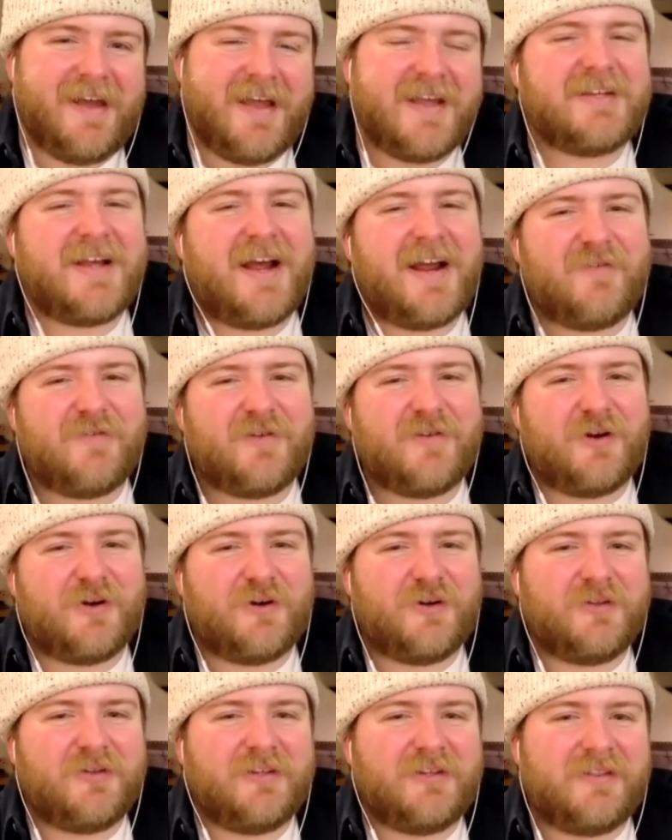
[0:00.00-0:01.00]
It's kind of an
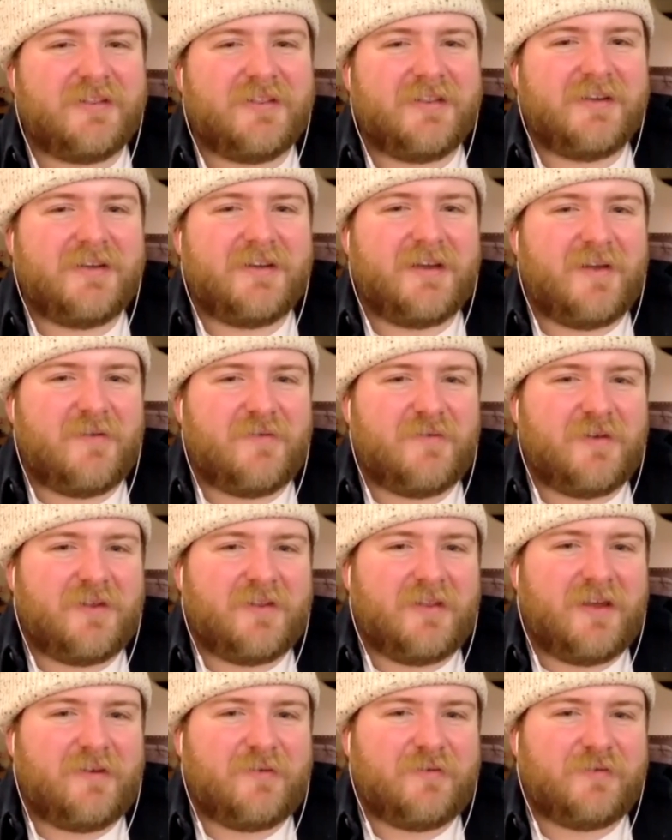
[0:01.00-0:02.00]
early thing, I
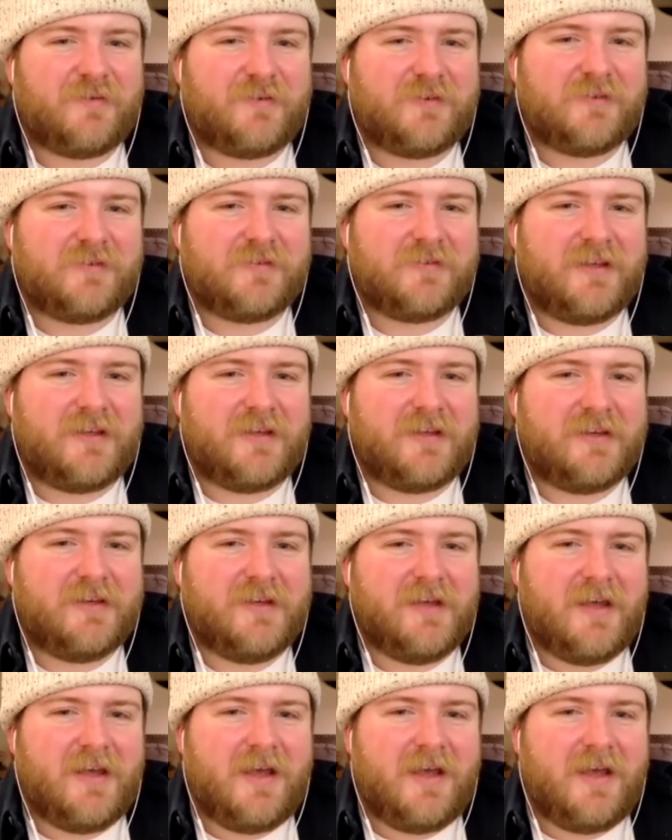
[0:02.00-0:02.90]
feel like, for like